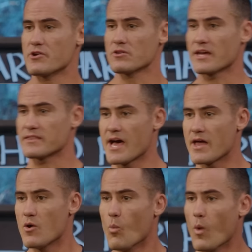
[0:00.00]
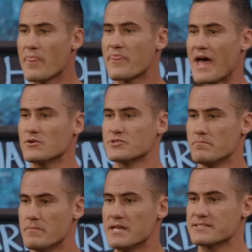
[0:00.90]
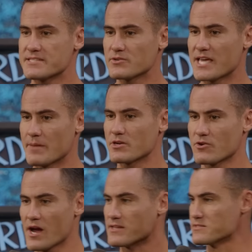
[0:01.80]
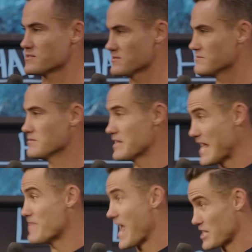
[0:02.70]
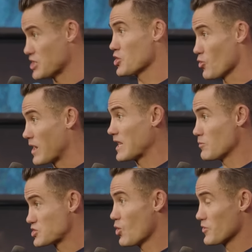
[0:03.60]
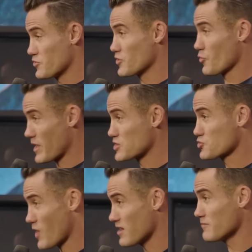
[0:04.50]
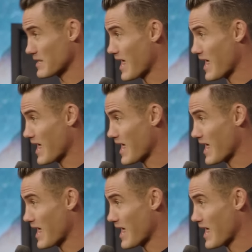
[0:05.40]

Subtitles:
year like that, 1,000 men still came to Christ in that year while I was going through the greatest trial of my